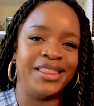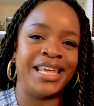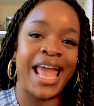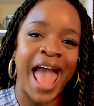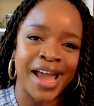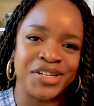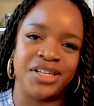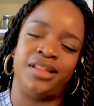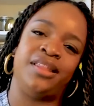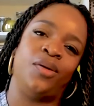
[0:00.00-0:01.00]
the
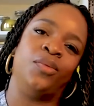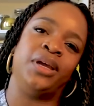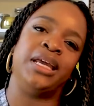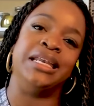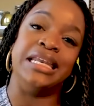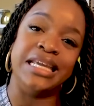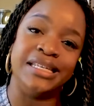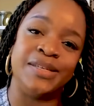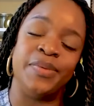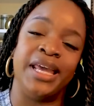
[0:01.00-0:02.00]
action that we need
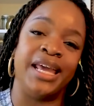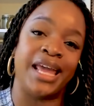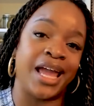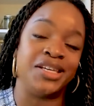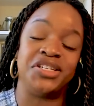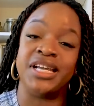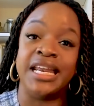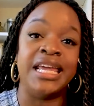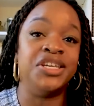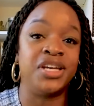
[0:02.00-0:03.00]
to be engaged in,
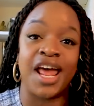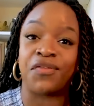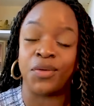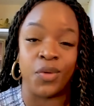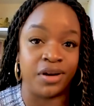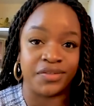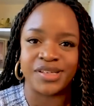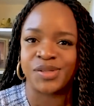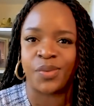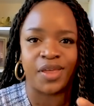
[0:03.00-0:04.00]
each and every one of
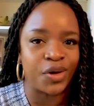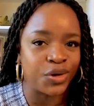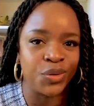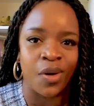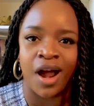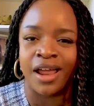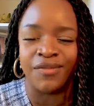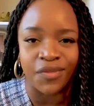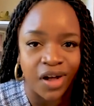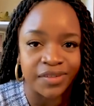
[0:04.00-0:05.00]
us, whether you are
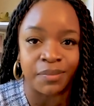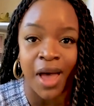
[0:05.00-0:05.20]
involved in